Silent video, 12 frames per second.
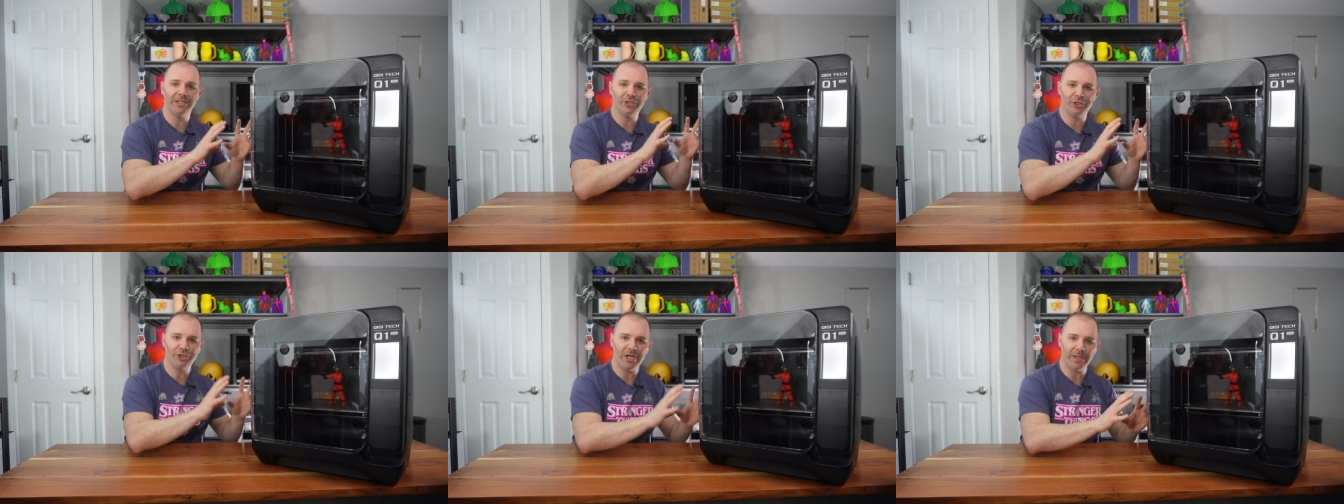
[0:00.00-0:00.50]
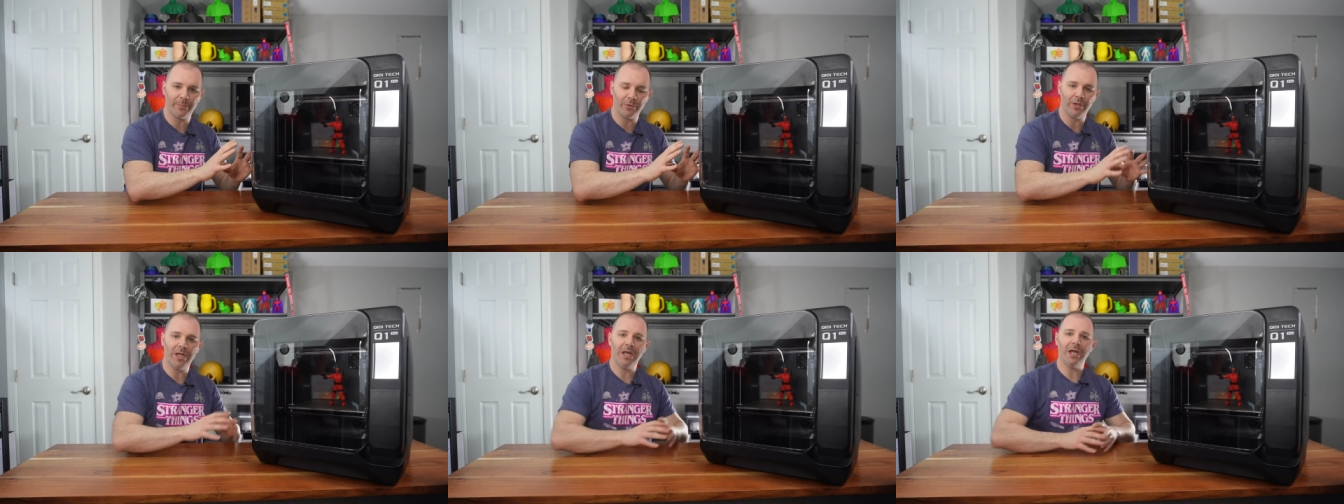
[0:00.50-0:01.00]
the chamber.
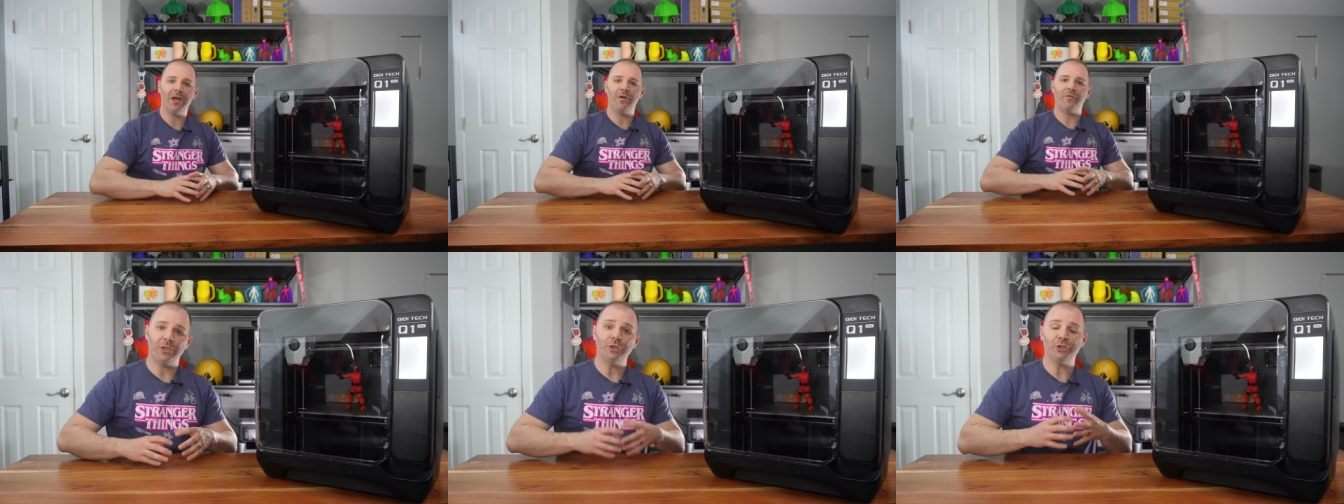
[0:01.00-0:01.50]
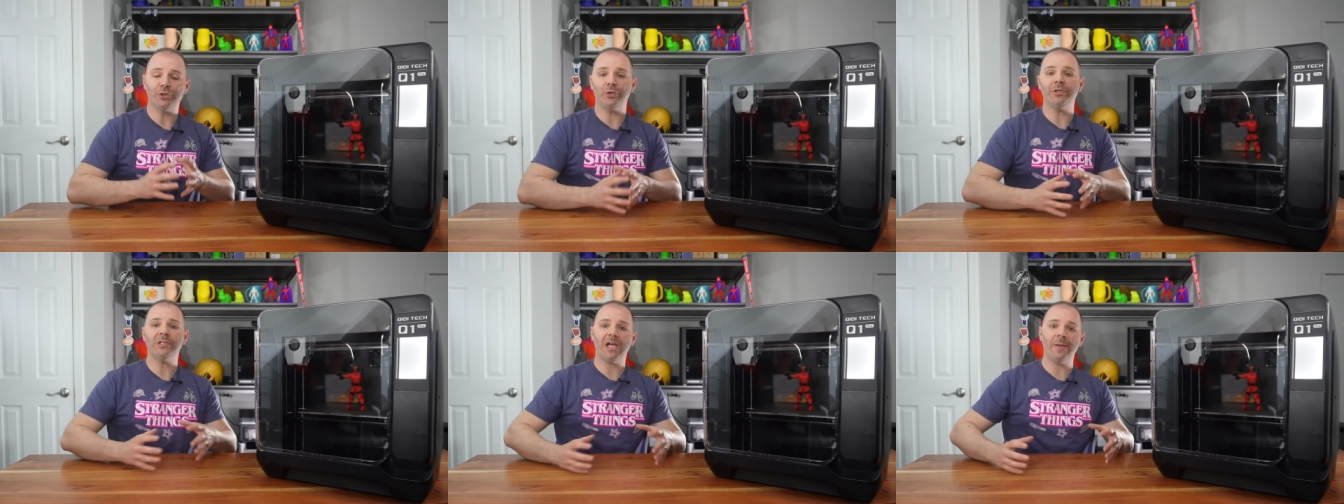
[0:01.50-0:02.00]

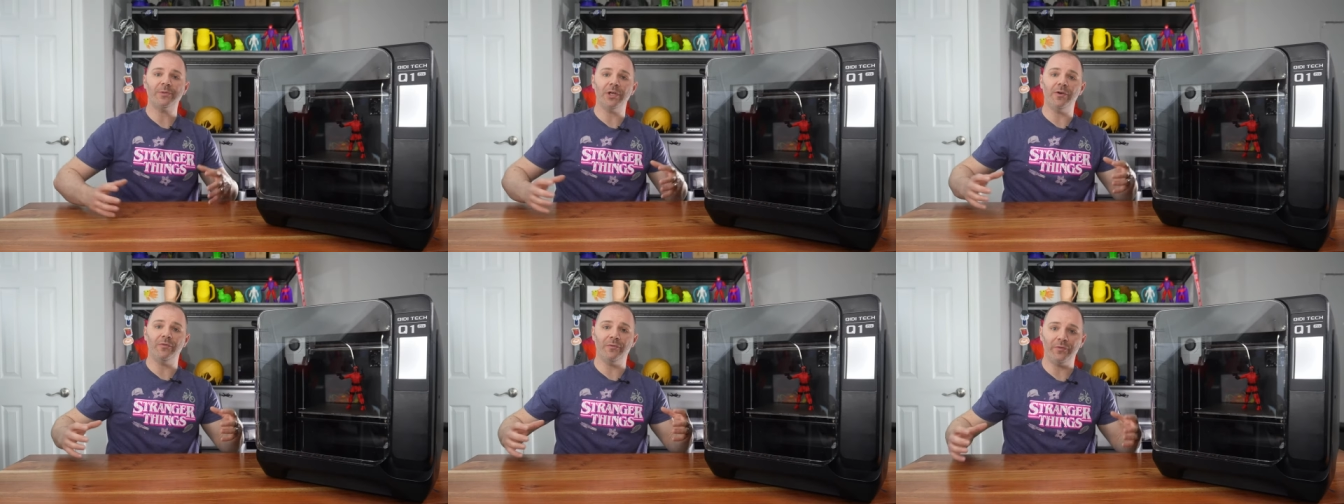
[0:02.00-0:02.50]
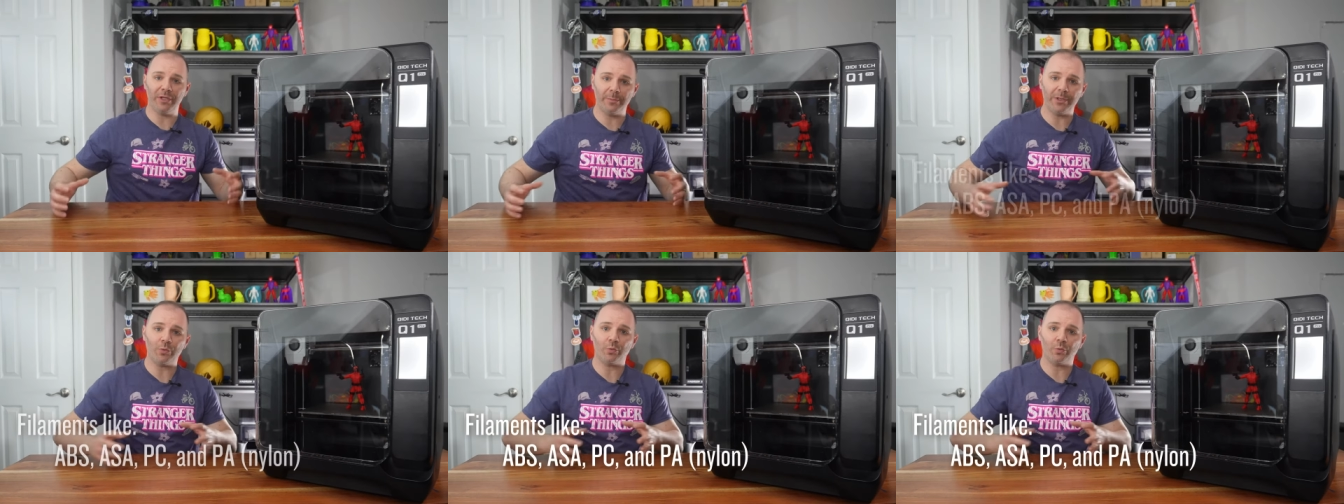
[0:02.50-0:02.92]
Certain types of filament